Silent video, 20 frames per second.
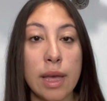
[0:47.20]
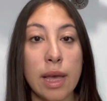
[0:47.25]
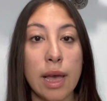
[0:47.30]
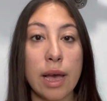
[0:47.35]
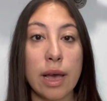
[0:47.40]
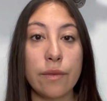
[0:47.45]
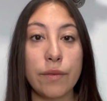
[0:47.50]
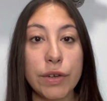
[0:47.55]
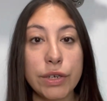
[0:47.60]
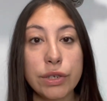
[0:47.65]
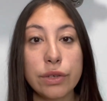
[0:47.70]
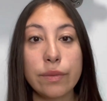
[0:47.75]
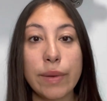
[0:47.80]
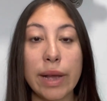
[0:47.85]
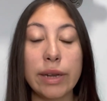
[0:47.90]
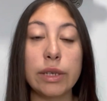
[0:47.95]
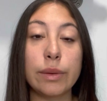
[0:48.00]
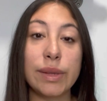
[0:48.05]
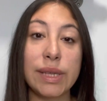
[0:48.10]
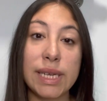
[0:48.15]
Official
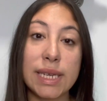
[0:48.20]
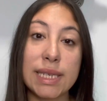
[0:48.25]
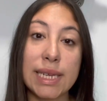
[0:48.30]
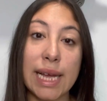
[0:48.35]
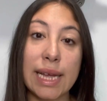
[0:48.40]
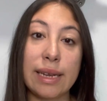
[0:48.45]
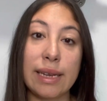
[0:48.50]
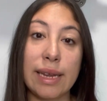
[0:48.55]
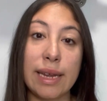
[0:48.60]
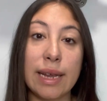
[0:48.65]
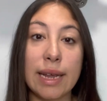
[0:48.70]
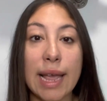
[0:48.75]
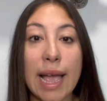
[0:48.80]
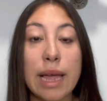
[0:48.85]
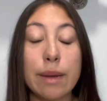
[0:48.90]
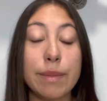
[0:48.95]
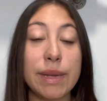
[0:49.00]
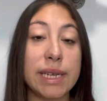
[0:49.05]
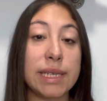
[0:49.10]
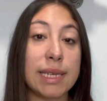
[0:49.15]
rounding with the attending can
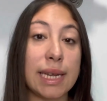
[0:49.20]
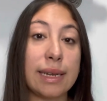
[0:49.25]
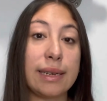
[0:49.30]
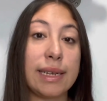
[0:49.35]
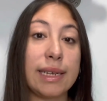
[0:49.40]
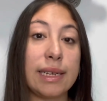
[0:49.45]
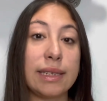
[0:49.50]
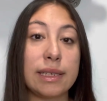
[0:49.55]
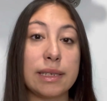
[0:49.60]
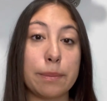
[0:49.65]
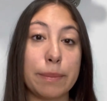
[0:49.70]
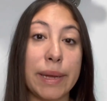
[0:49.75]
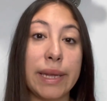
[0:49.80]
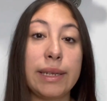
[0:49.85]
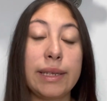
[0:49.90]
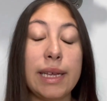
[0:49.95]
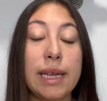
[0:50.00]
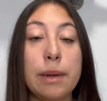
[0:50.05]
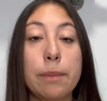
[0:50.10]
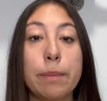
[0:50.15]
be attending
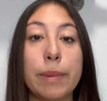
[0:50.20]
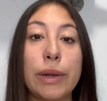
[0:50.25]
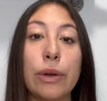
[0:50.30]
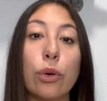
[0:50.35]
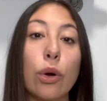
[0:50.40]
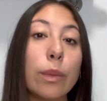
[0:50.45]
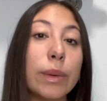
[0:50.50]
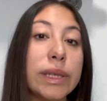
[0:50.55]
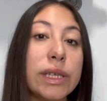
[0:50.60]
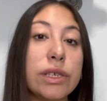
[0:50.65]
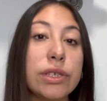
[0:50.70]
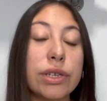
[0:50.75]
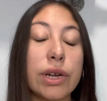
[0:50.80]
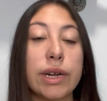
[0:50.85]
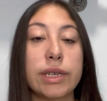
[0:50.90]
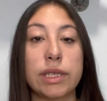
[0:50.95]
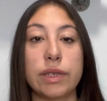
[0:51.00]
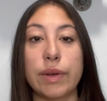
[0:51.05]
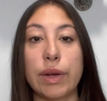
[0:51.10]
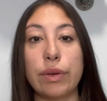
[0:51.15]
dependent, but normally
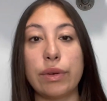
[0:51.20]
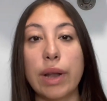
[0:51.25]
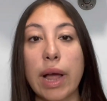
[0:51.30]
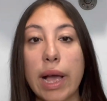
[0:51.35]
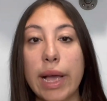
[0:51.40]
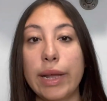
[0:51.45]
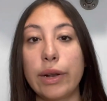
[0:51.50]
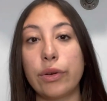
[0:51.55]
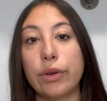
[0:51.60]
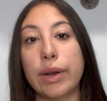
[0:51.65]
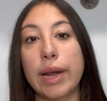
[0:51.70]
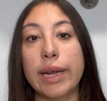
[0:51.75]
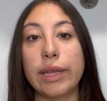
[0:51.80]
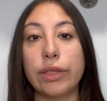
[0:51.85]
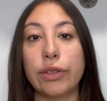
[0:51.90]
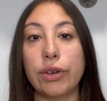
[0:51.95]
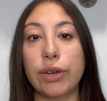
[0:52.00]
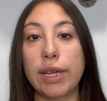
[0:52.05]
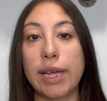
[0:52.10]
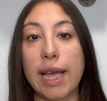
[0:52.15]
starts around 9 or
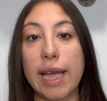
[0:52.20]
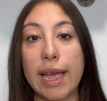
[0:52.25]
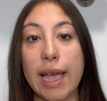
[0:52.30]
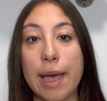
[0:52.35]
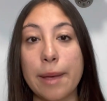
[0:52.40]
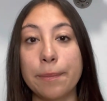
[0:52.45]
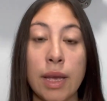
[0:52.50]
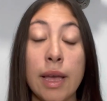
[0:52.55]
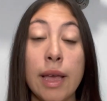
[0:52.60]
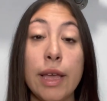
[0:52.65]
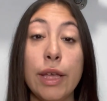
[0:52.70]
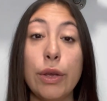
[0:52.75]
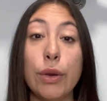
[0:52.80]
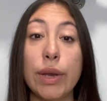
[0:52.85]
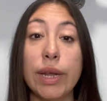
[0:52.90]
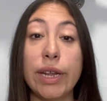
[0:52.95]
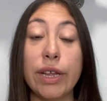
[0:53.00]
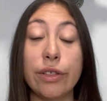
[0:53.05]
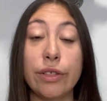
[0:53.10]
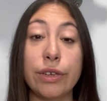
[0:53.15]
9:30 a.m. You
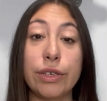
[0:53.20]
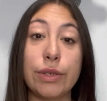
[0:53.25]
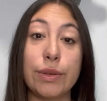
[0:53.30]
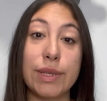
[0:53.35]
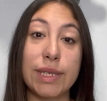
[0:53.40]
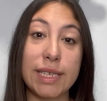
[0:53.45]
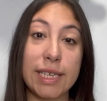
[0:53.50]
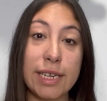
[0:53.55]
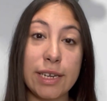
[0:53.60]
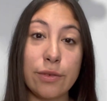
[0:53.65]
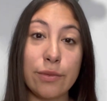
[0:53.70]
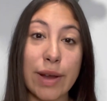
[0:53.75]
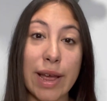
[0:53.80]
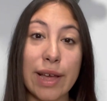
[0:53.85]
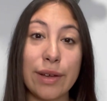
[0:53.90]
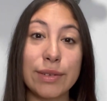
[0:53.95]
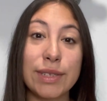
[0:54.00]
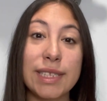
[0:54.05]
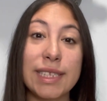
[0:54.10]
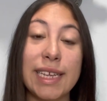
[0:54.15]
can either do seated
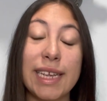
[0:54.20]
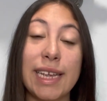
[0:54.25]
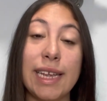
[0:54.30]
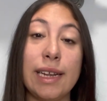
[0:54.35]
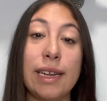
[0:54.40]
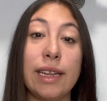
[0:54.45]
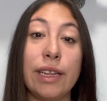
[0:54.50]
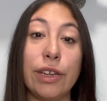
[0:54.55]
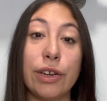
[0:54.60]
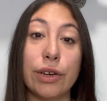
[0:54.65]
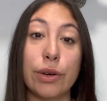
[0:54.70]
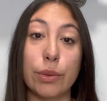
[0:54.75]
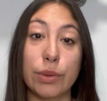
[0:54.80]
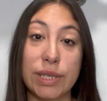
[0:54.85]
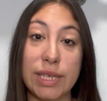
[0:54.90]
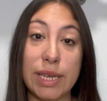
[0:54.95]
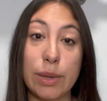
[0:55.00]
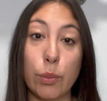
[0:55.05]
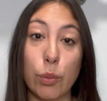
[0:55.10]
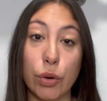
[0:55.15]
rounds in your
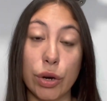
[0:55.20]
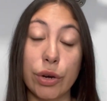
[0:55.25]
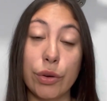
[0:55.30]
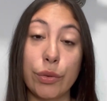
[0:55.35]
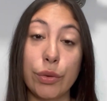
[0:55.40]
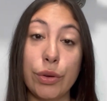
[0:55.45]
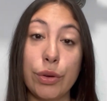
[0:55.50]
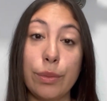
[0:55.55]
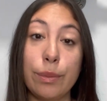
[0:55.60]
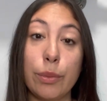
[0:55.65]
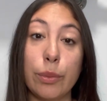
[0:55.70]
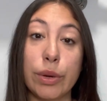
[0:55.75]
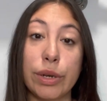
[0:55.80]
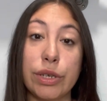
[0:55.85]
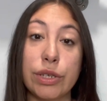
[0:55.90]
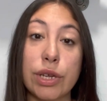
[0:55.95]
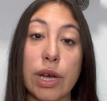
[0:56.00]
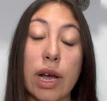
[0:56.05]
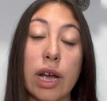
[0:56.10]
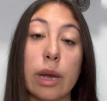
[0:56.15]
team workroom where you
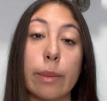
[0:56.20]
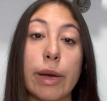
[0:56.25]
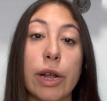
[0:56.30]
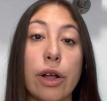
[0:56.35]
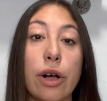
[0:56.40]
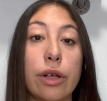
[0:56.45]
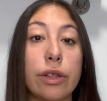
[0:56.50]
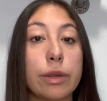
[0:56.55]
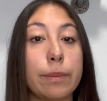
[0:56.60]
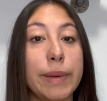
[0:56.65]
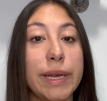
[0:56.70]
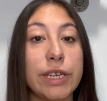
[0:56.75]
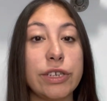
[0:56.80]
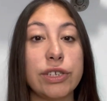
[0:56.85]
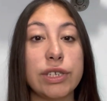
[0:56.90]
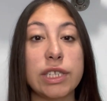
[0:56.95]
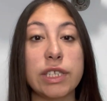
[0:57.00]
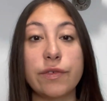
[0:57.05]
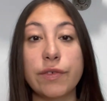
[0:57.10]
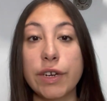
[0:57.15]
talk about all the
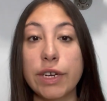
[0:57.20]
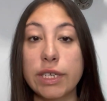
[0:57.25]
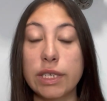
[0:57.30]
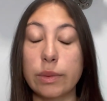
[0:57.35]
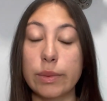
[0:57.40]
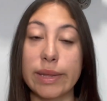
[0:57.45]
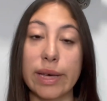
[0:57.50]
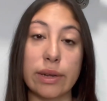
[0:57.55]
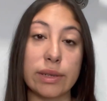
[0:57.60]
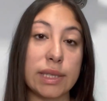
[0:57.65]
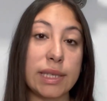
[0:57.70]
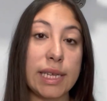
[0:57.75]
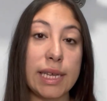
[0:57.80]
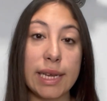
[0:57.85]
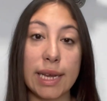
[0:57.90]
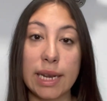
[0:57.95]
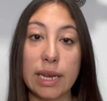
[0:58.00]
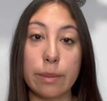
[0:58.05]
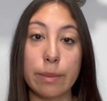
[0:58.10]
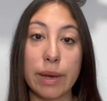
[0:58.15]
patients first without seeing
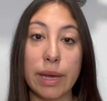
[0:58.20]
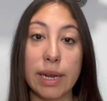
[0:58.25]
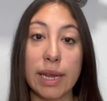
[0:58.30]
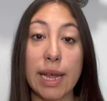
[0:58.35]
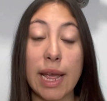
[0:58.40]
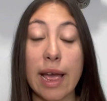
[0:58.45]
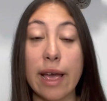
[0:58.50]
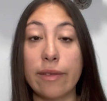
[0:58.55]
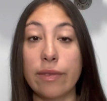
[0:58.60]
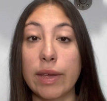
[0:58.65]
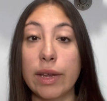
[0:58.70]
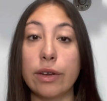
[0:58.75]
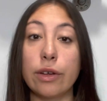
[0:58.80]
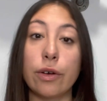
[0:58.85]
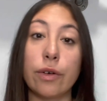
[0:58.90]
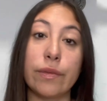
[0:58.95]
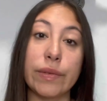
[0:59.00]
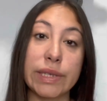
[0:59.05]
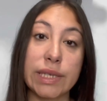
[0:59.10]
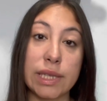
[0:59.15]
anybody and then go
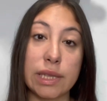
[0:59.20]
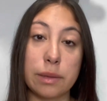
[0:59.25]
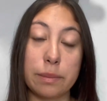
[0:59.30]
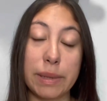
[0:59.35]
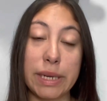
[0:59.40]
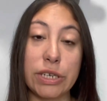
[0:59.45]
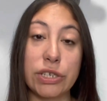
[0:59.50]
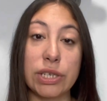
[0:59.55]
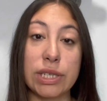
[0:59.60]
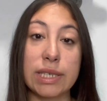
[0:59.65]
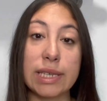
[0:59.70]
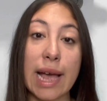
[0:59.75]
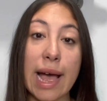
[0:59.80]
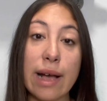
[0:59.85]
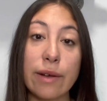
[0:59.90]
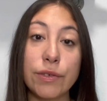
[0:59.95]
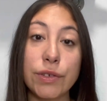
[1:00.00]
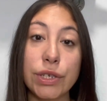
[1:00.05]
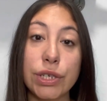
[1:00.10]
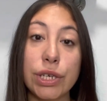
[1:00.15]
visit the patients
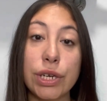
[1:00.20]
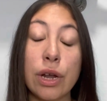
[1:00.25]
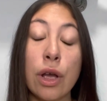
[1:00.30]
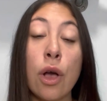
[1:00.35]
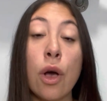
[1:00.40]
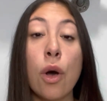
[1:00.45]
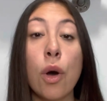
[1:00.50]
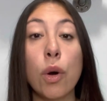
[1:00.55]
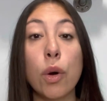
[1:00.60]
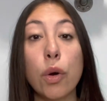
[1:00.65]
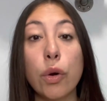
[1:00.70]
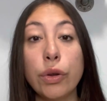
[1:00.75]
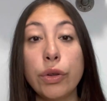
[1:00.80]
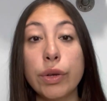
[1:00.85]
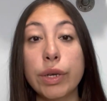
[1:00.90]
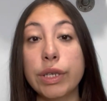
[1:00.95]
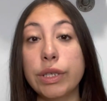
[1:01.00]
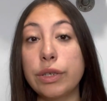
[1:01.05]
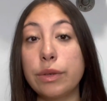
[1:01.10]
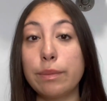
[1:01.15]
after, or you
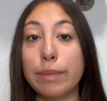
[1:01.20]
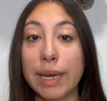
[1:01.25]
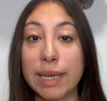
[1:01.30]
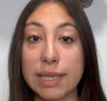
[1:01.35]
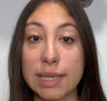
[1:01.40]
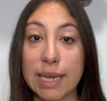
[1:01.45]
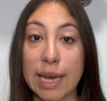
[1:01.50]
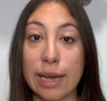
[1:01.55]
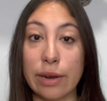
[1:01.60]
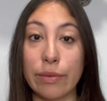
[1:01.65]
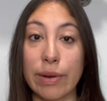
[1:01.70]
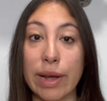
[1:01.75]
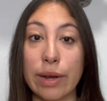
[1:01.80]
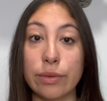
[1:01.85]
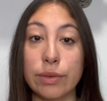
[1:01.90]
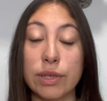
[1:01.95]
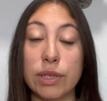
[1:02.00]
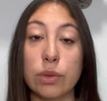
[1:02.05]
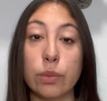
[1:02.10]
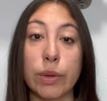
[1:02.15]
can do bedside
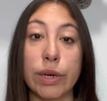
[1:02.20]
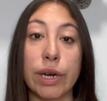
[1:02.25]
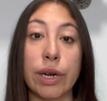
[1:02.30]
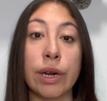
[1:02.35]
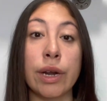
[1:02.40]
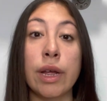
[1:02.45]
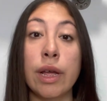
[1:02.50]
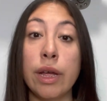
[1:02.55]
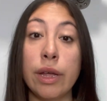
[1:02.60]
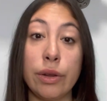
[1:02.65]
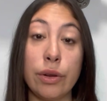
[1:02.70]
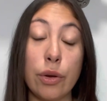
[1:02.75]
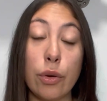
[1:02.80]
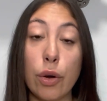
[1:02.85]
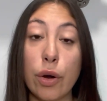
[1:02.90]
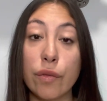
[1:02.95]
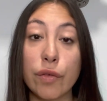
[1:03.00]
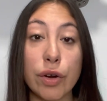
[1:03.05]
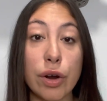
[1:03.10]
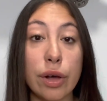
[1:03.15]
rounds where you go
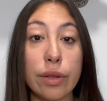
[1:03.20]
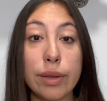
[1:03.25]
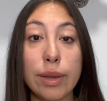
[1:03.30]
over all the